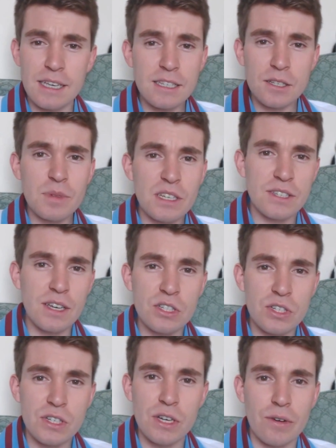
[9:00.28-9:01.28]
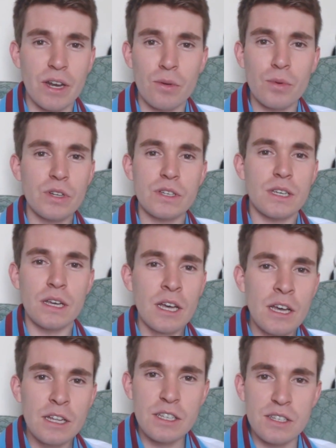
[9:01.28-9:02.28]
Get some discussion going. I want you to
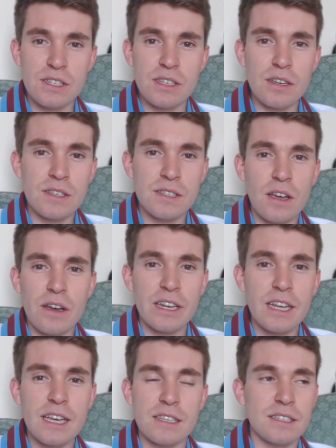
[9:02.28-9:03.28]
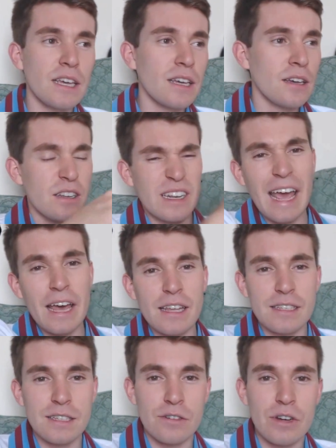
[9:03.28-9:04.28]
discuss the ideas. Say,
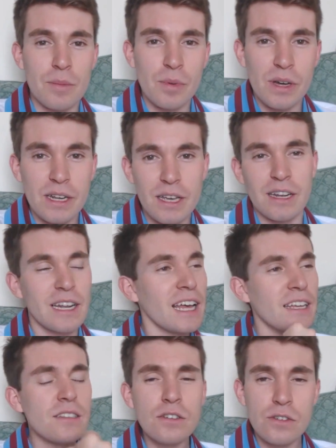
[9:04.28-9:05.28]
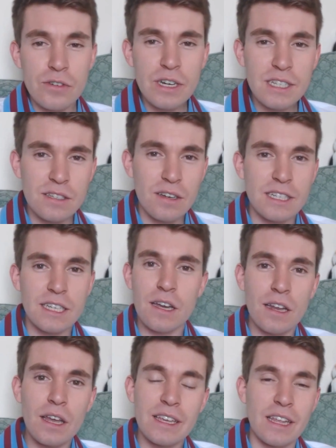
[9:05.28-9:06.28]
nah, that's a crap idea. Nah, that's a great
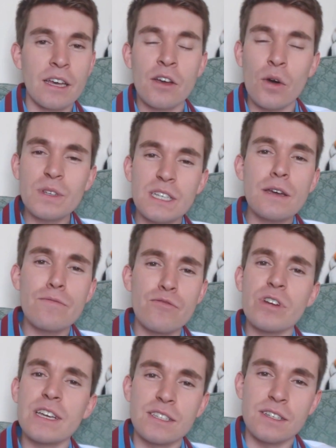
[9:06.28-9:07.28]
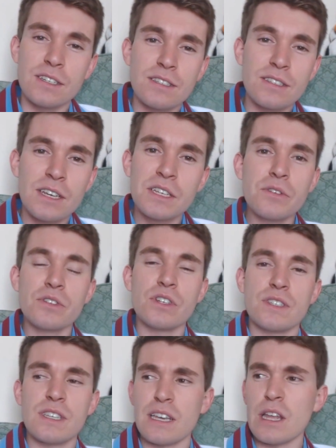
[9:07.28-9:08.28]
idea. I like that. Obviously, give reasons. Don't
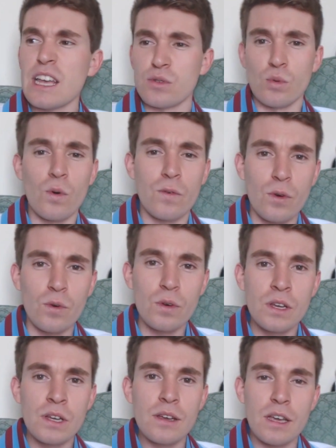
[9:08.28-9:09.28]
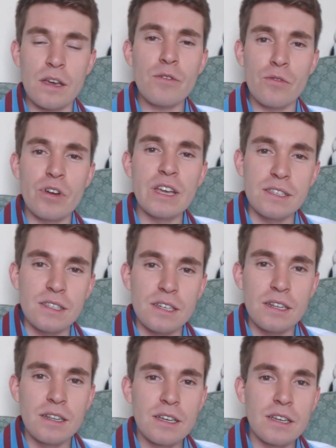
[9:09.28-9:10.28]
just say that's awful. Give a
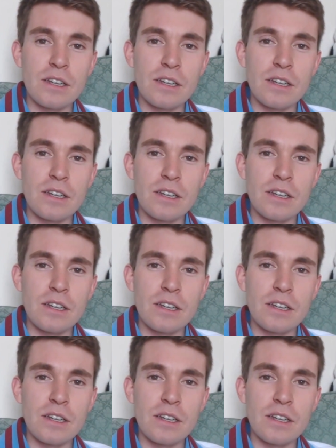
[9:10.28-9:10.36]
reason.